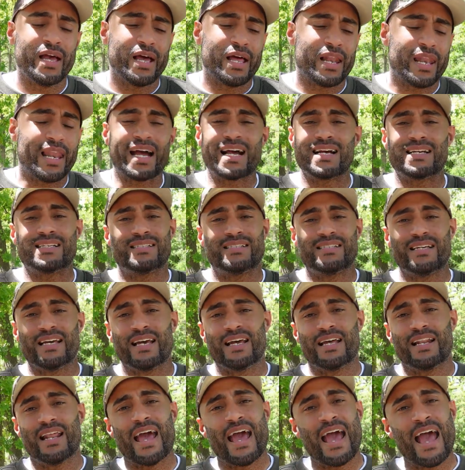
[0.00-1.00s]
Like I
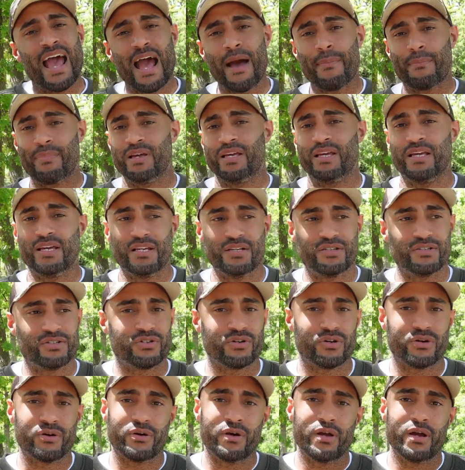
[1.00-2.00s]
said, happy
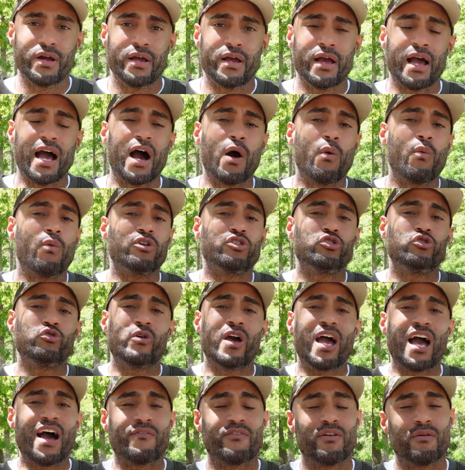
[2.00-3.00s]
Easter. I want you to
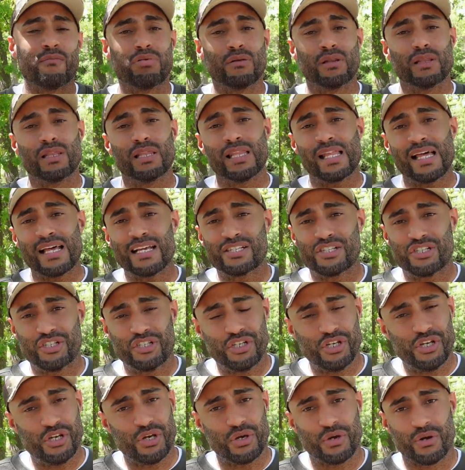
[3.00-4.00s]
have a blessed
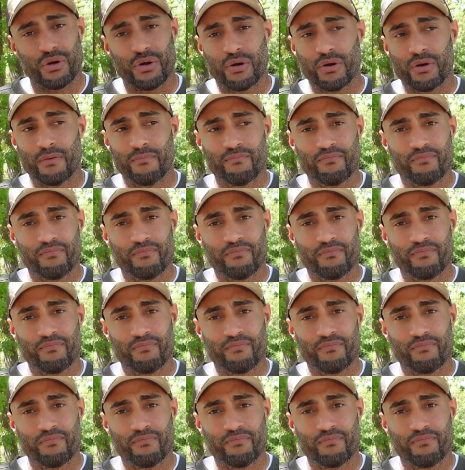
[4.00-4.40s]
year.